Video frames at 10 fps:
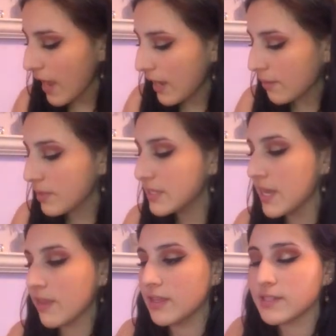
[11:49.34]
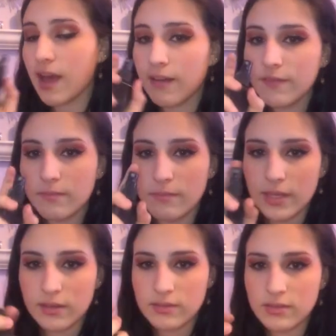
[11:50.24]
and I'm going to take this
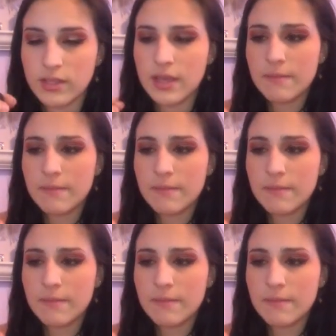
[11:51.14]
e.l.f.